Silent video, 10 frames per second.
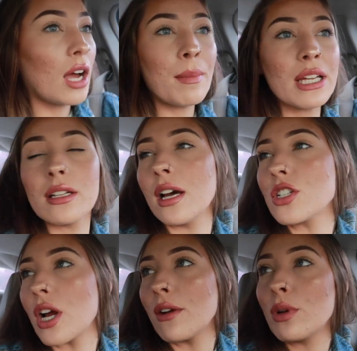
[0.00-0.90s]
i mean
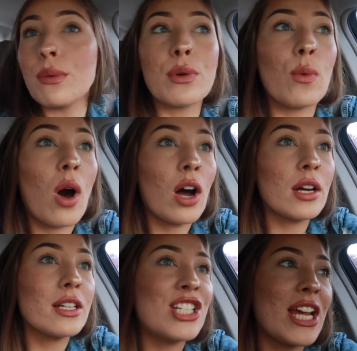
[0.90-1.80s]
not drive we would
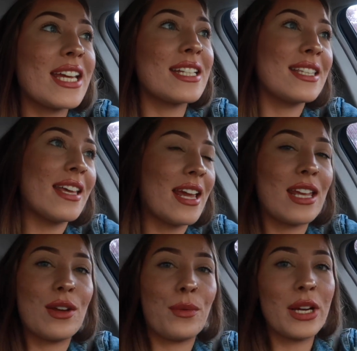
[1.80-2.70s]
walk jake and
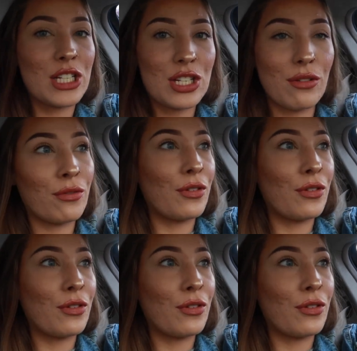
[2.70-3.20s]
sadie which